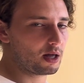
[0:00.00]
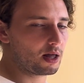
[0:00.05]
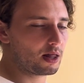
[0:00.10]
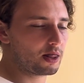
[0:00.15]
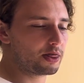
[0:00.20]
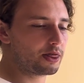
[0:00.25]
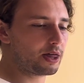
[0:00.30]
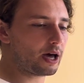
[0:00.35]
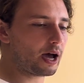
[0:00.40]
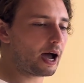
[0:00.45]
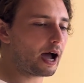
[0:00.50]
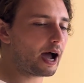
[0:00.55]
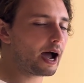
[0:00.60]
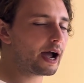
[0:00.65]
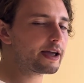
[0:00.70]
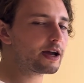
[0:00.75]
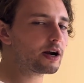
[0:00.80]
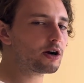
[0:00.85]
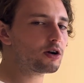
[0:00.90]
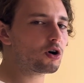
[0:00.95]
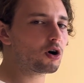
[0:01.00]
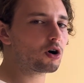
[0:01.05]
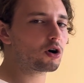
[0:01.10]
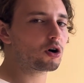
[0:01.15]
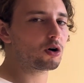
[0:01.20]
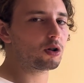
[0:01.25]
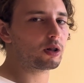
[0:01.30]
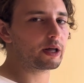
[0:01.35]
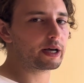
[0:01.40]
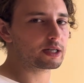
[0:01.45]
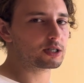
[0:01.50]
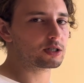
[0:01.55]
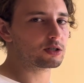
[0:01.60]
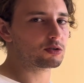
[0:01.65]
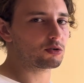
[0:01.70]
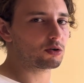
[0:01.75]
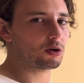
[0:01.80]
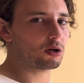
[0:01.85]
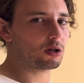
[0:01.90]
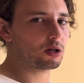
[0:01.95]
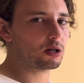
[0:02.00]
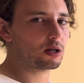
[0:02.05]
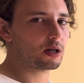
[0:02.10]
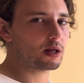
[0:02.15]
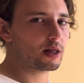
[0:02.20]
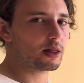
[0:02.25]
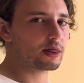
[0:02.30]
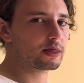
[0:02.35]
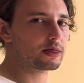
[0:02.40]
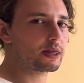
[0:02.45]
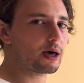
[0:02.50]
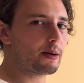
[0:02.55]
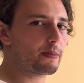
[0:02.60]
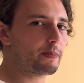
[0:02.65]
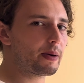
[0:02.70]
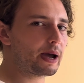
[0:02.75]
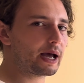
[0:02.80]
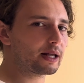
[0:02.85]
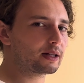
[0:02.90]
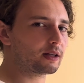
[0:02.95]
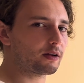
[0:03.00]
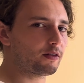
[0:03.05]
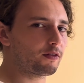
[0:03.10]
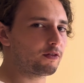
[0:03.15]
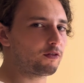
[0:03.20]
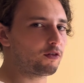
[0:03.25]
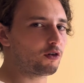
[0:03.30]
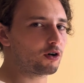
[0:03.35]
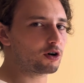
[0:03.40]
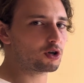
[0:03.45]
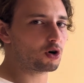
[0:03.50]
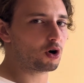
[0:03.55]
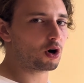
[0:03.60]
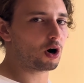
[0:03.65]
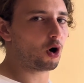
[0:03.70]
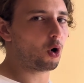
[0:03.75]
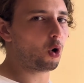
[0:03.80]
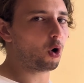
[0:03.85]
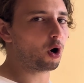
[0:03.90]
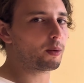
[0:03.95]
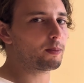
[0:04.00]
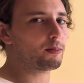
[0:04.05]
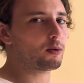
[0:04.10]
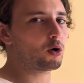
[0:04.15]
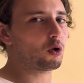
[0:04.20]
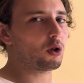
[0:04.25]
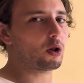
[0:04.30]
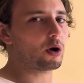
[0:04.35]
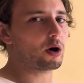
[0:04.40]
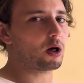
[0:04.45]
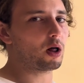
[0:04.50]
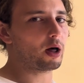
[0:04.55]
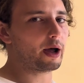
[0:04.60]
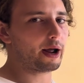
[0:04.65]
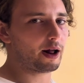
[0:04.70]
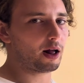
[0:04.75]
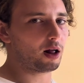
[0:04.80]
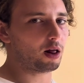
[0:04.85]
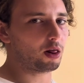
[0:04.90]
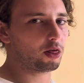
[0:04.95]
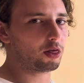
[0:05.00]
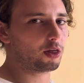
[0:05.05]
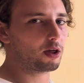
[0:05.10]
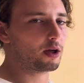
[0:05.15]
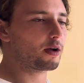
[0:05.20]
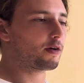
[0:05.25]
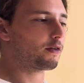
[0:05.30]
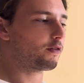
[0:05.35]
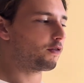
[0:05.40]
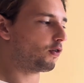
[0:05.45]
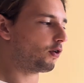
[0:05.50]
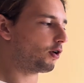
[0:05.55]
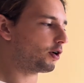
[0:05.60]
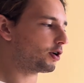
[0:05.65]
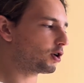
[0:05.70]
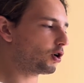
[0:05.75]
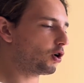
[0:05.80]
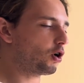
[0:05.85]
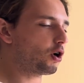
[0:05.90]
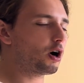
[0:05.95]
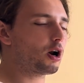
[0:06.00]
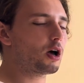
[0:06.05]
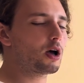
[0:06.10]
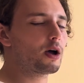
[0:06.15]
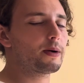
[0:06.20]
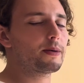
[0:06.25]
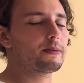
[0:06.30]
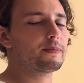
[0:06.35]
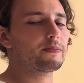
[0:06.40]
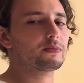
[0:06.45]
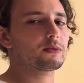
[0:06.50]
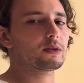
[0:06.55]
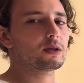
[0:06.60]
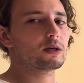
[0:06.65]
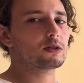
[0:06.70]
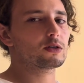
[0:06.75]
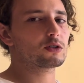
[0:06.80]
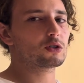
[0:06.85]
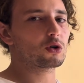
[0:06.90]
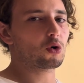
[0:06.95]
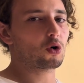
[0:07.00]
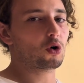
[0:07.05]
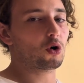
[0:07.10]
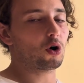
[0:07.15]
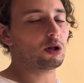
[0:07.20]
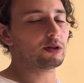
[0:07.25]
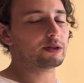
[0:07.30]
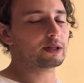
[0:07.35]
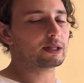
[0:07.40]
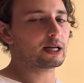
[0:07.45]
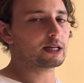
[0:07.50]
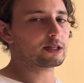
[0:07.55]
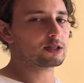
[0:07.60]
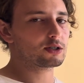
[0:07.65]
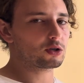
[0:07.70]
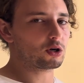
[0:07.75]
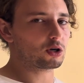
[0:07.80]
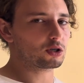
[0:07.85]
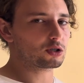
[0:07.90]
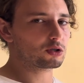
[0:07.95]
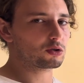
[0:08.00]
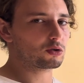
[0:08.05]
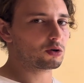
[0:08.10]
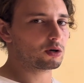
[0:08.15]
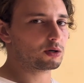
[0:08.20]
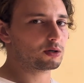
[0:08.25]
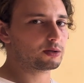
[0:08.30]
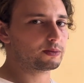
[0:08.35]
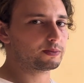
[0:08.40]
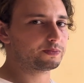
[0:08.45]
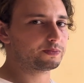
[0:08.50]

The higher your cholesterol, the better for your hormonal health, for your so-called testosterone.